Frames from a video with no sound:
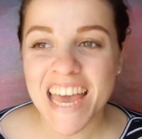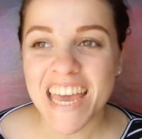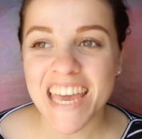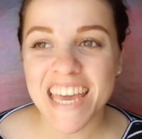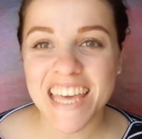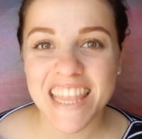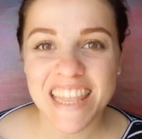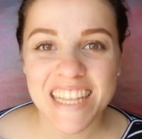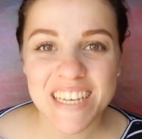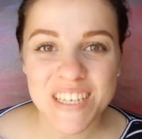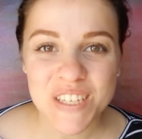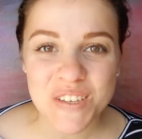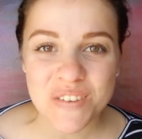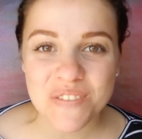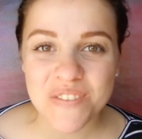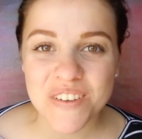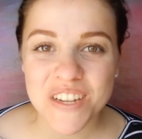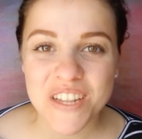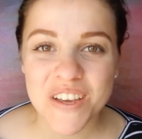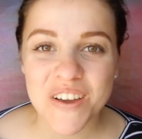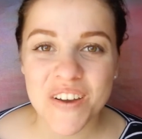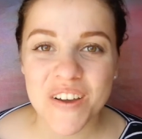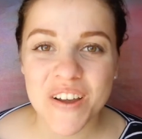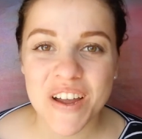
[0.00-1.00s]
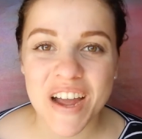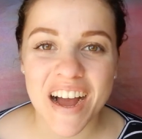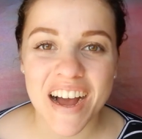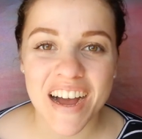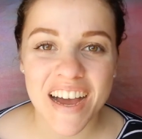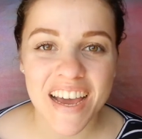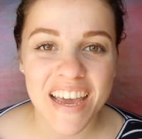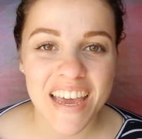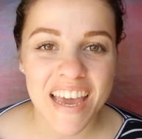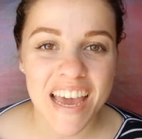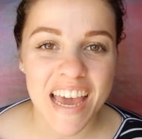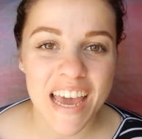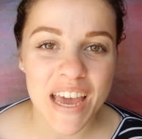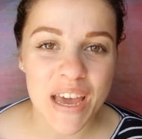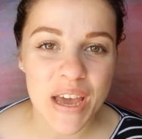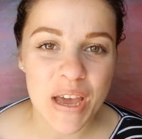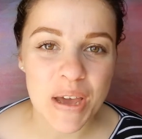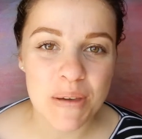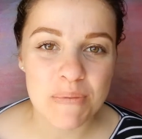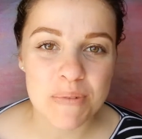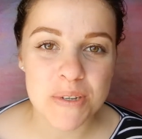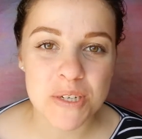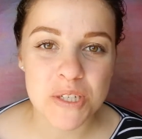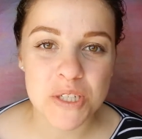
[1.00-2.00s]
In this video I
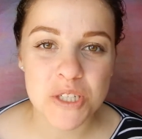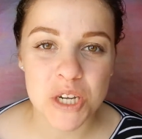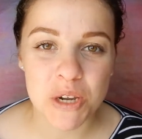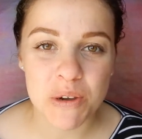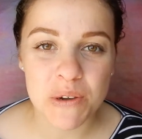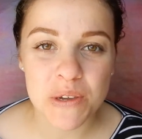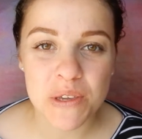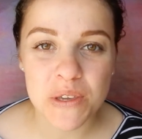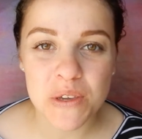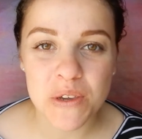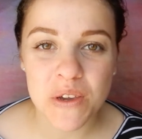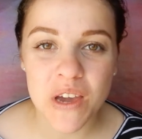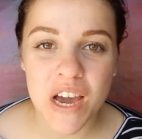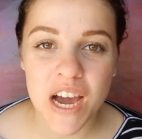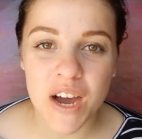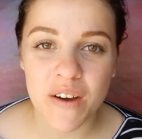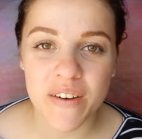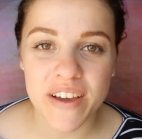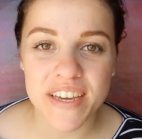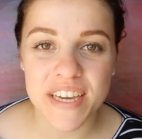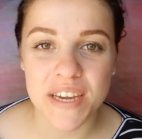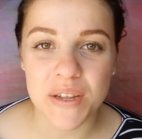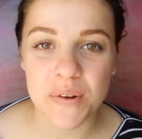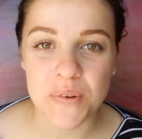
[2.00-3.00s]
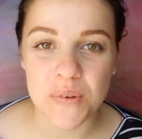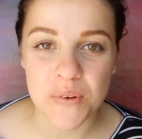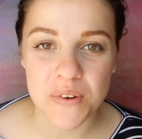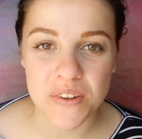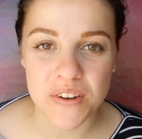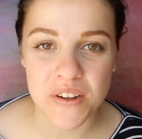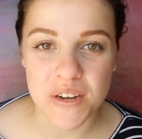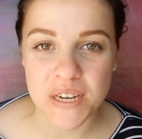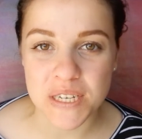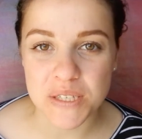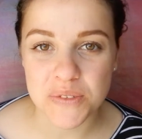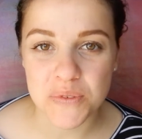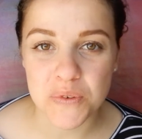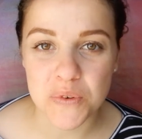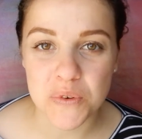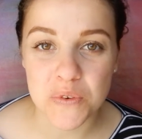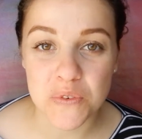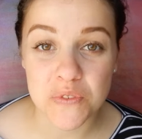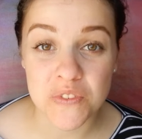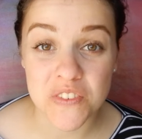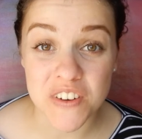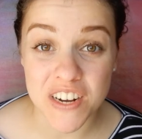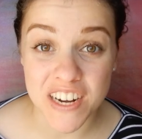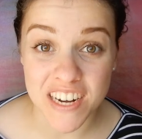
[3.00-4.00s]
am showing you how I get organised for
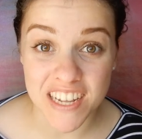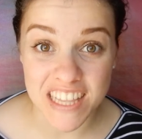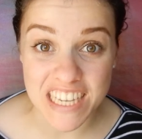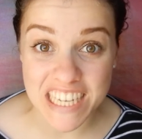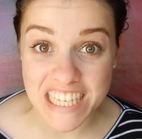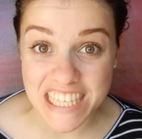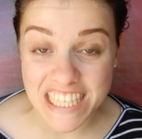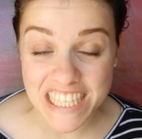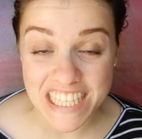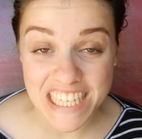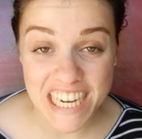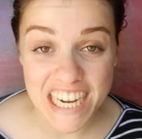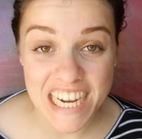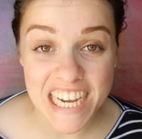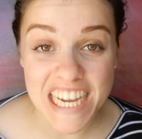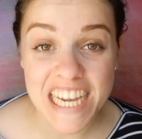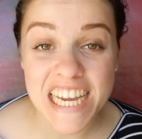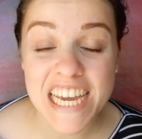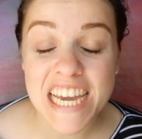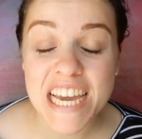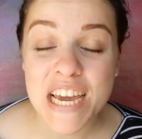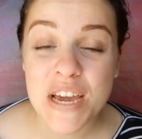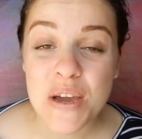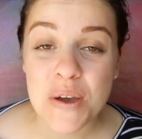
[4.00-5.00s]
Father's Day.